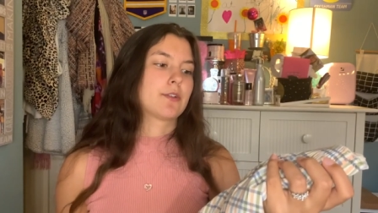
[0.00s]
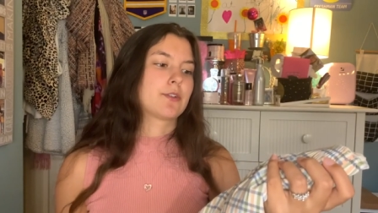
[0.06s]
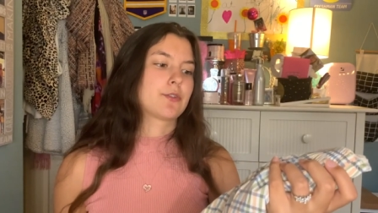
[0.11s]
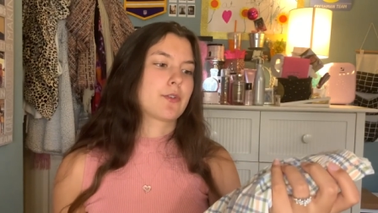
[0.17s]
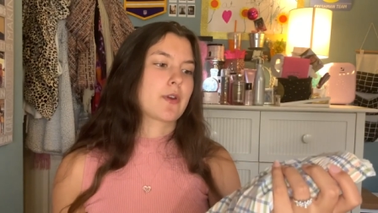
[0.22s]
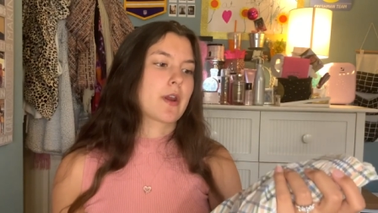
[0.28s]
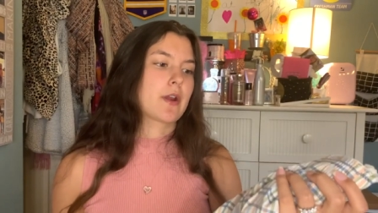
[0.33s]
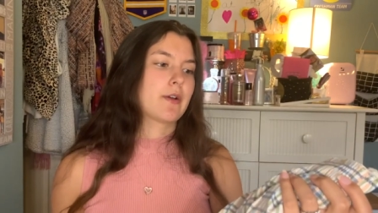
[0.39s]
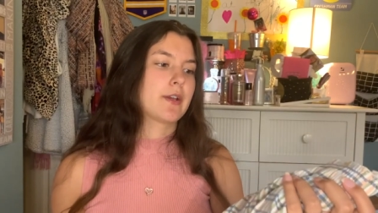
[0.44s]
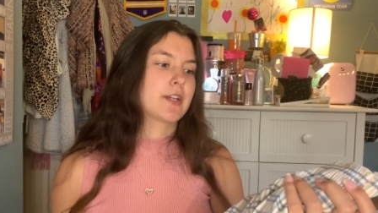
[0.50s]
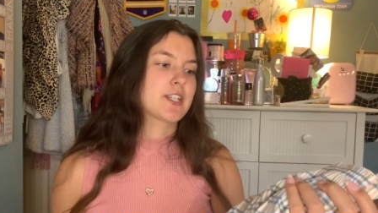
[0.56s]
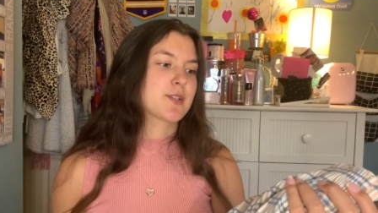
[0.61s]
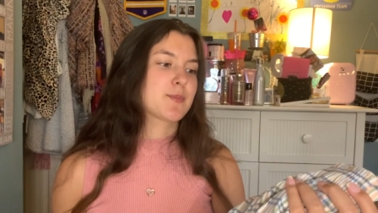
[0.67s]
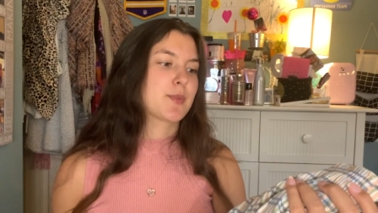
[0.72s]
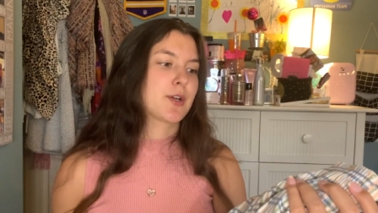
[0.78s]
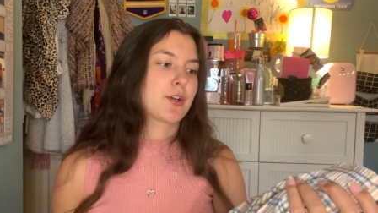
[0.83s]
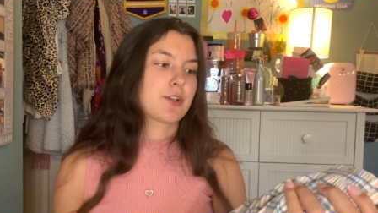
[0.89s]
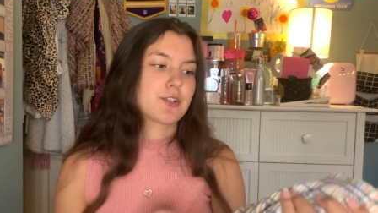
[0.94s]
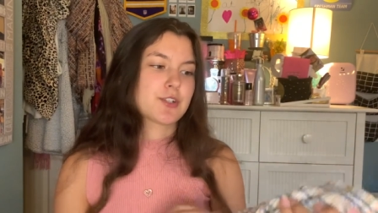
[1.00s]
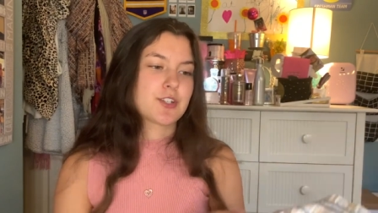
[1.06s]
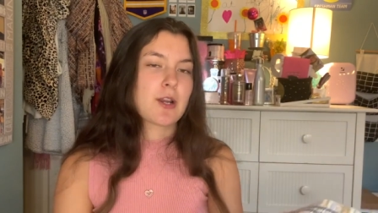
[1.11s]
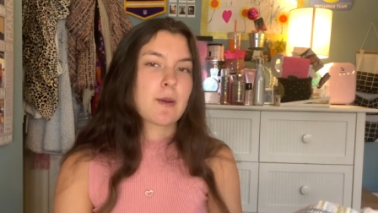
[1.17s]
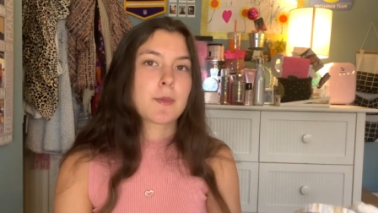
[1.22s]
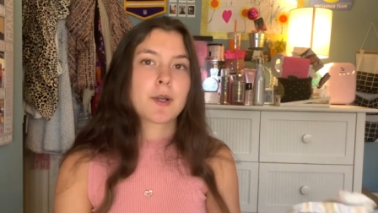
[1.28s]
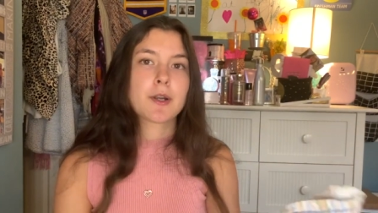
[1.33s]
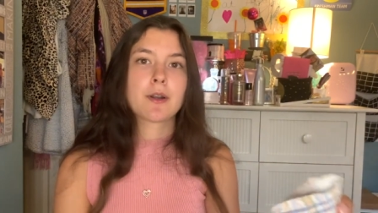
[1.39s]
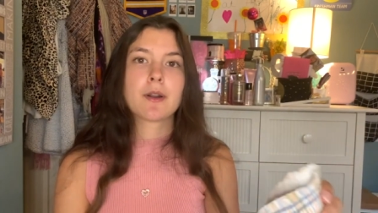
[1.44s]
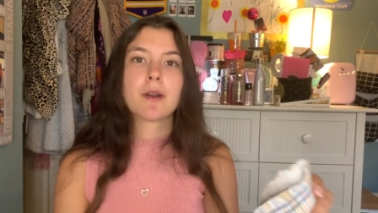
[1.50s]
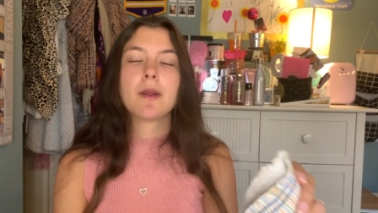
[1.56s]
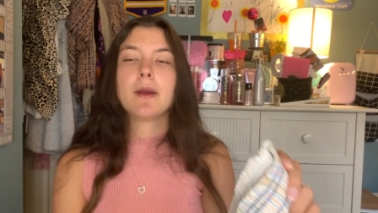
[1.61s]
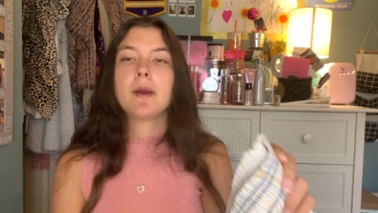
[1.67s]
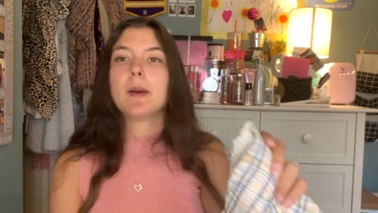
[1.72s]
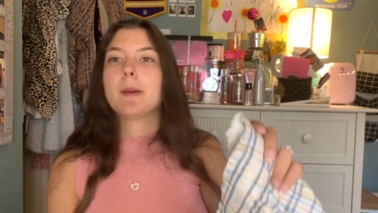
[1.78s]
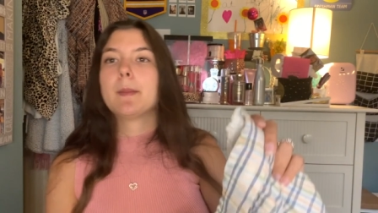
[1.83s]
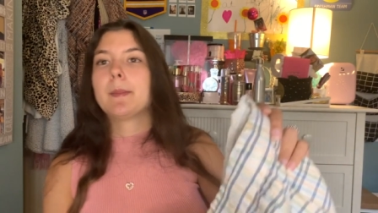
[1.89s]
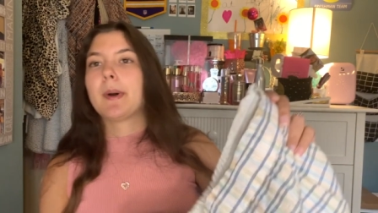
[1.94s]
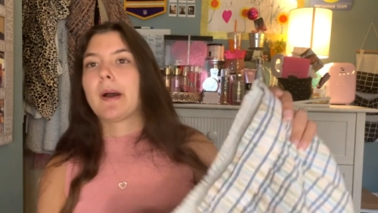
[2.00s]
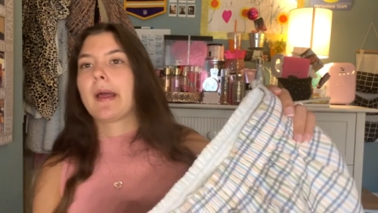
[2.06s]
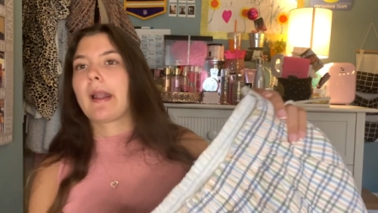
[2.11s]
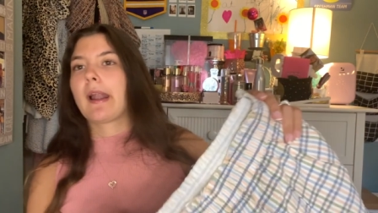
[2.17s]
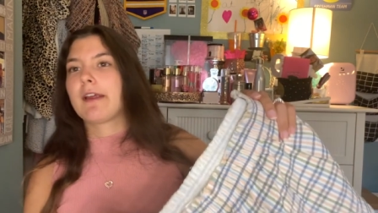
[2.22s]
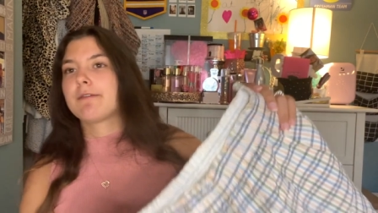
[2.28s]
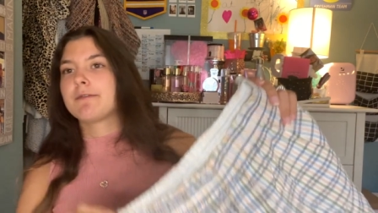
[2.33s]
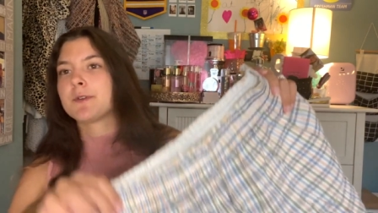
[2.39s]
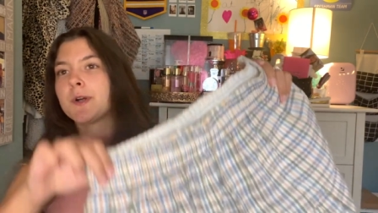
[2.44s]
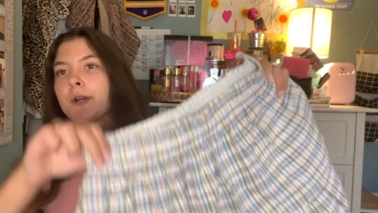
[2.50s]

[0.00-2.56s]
during like spring or summer, but I feel